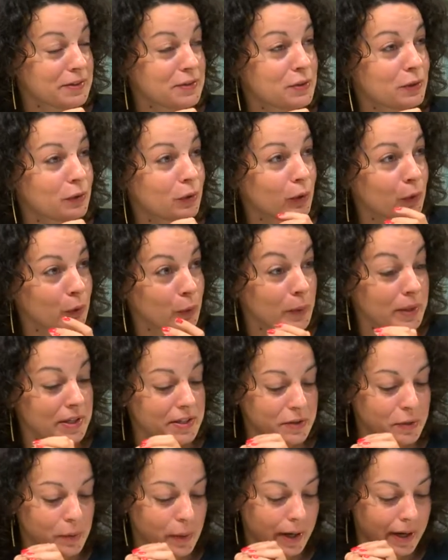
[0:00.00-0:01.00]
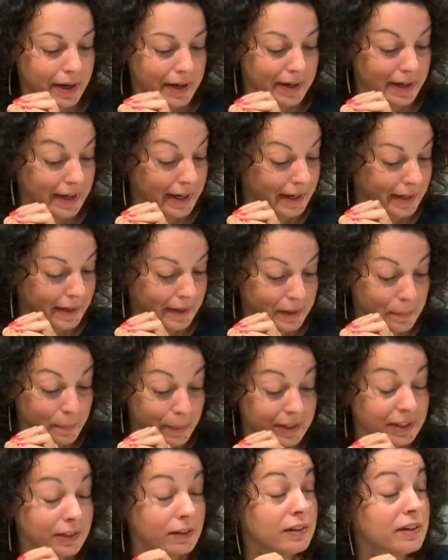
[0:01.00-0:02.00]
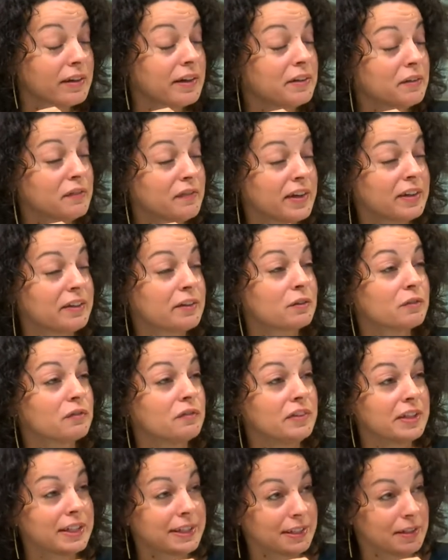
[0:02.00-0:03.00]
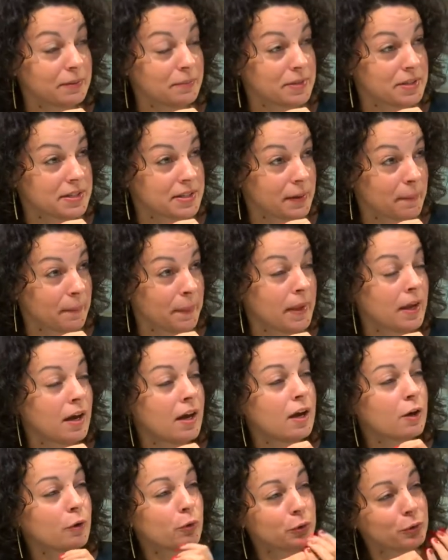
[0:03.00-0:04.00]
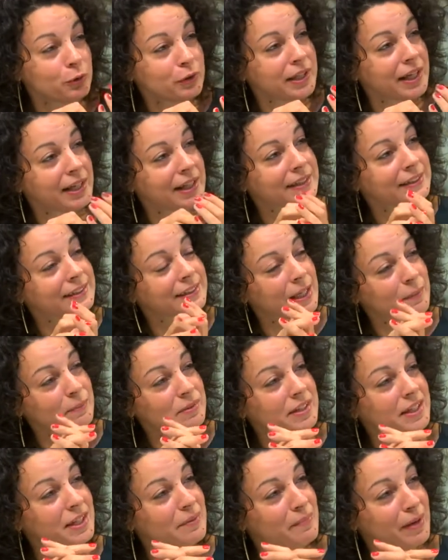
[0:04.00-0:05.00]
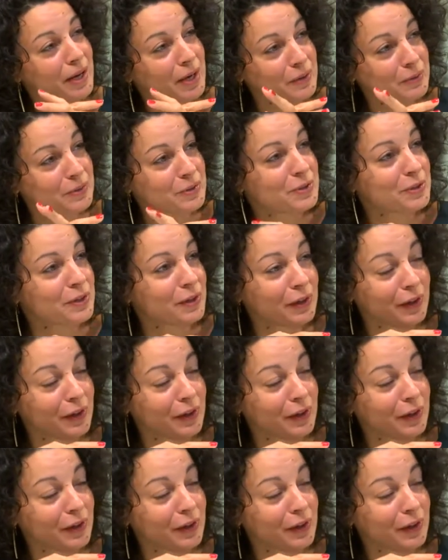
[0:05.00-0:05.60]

So, Luis, you are in particular a defender of victims. Could you tell us something about